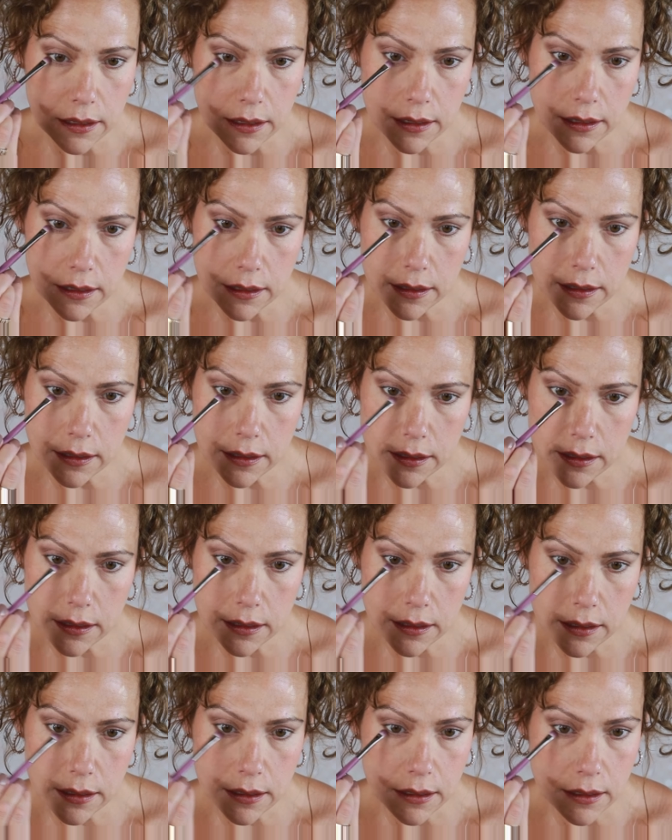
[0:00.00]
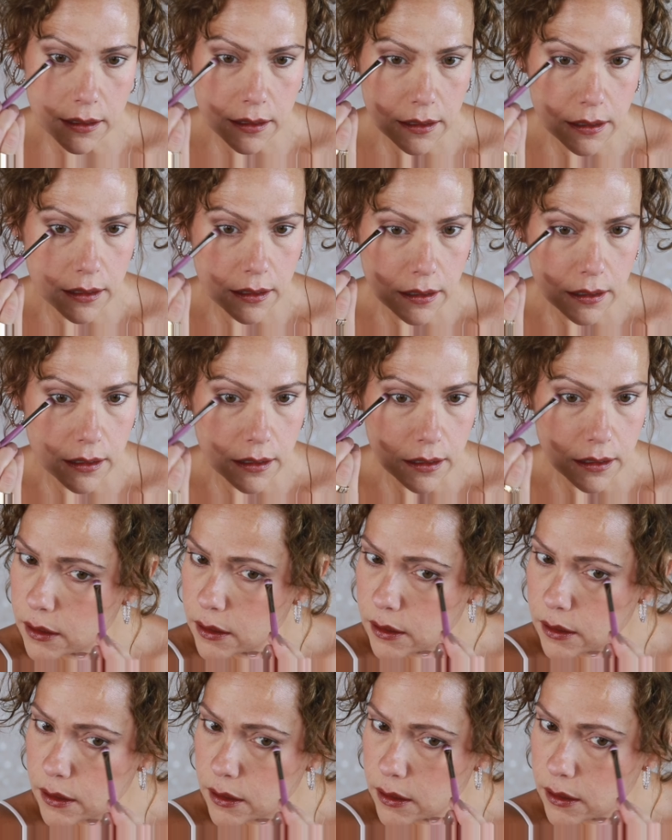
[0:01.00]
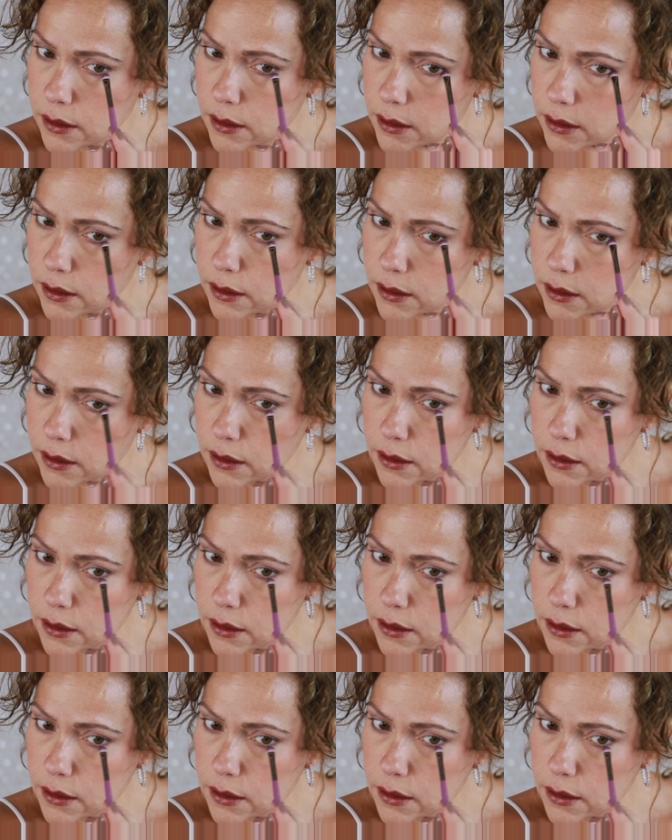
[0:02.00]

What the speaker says: Nobody speaks.